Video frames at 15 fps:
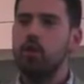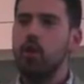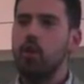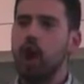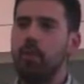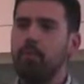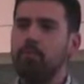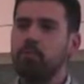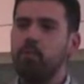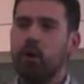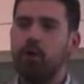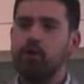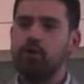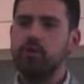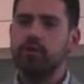know how much
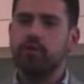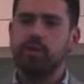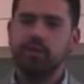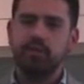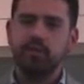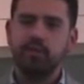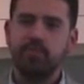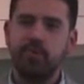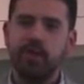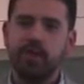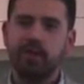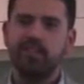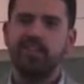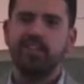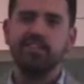water it takes to
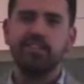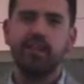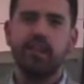make a dozen